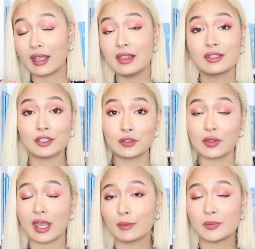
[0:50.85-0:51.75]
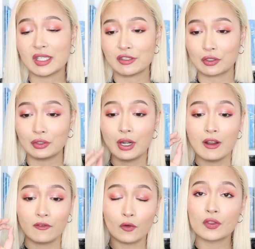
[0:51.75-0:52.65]
I listened to the album teaser
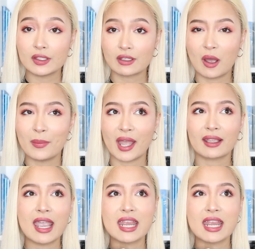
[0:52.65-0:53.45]
for this comeback,